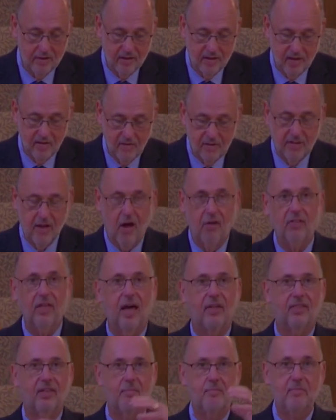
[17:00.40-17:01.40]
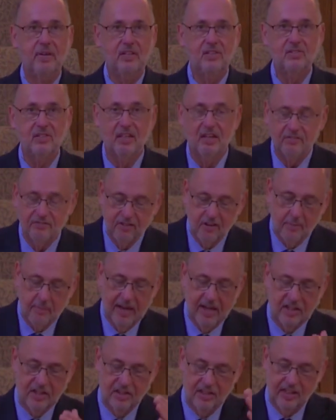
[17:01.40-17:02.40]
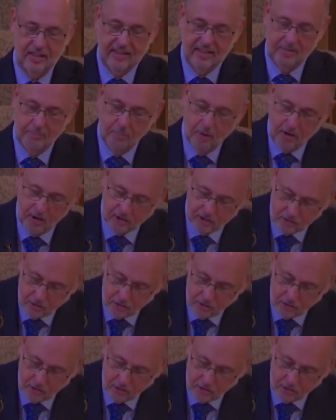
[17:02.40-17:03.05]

with all the misinformation that marks our